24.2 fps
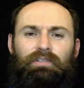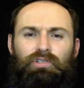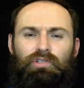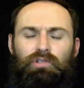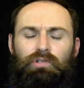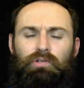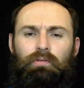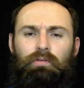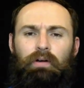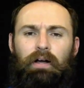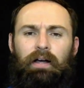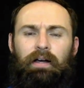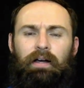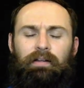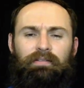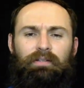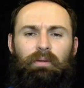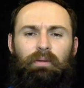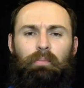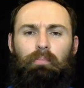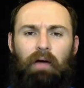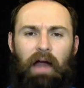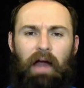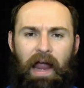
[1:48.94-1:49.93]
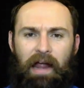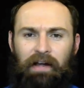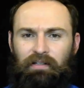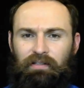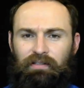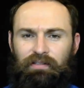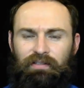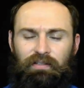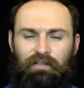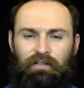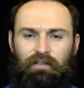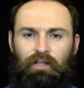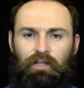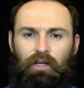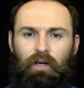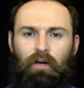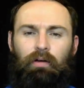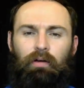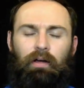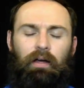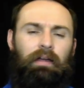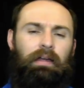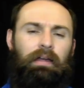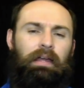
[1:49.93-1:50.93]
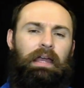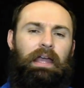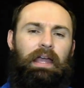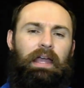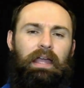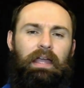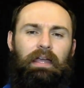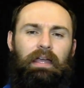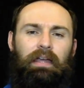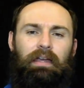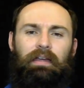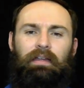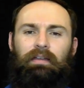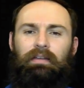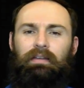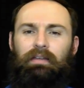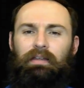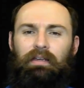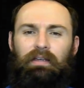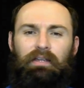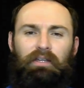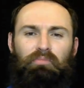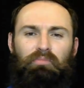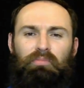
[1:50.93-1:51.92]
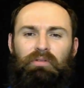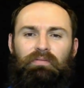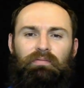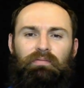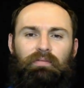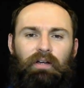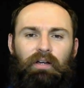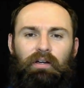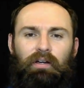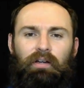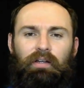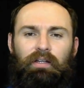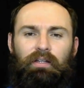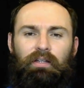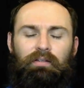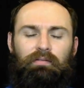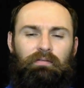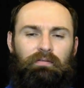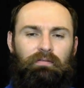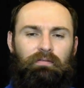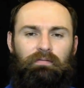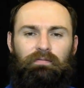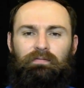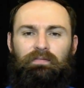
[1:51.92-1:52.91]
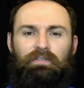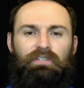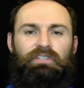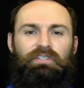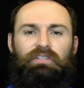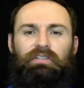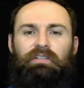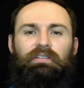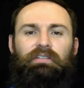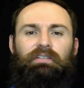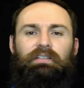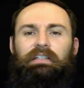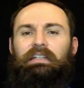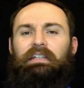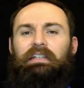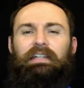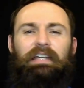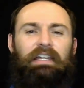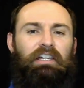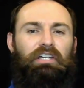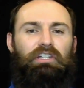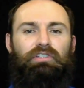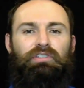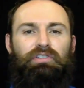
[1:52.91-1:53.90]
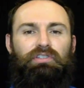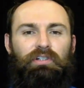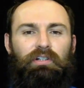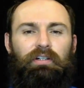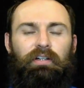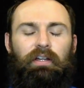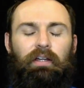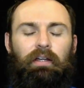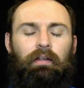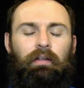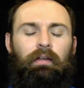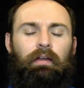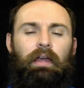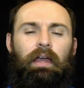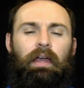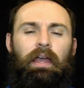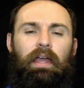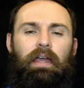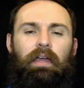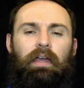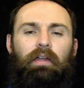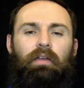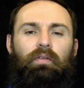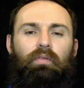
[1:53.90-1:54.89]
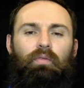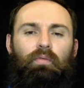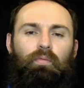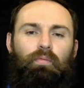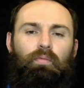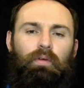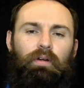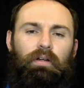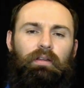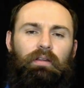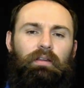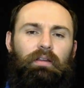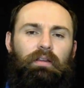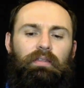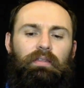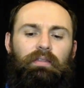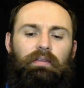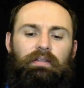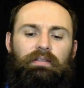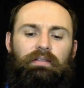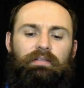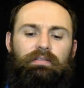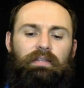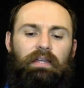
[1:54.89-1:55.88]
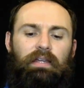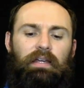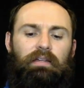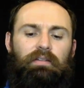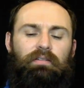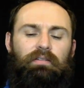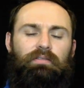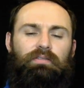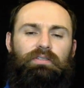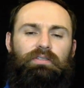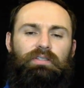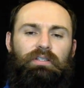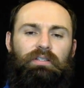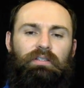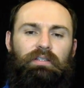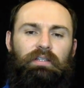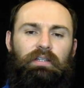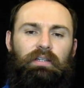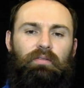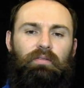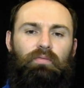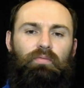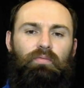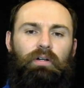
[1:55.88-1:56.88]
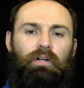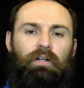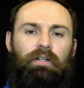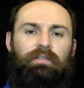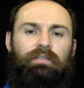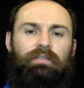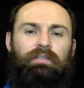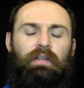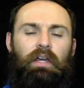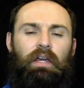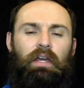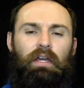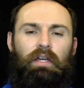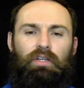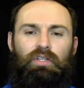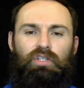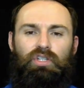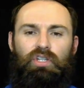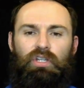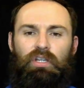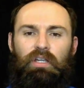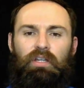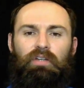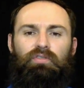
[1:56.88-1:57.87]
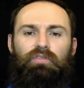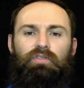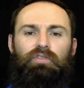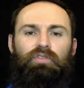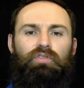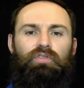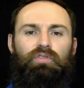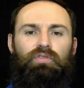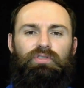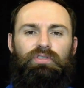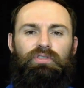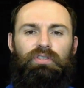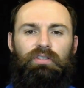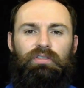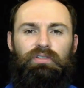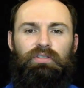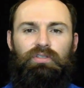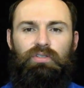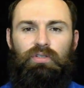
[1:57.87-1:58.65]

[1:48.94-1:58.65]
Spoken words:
to practicing yoga. And it can be very physically exerting. And one of the things that she did was she introduced us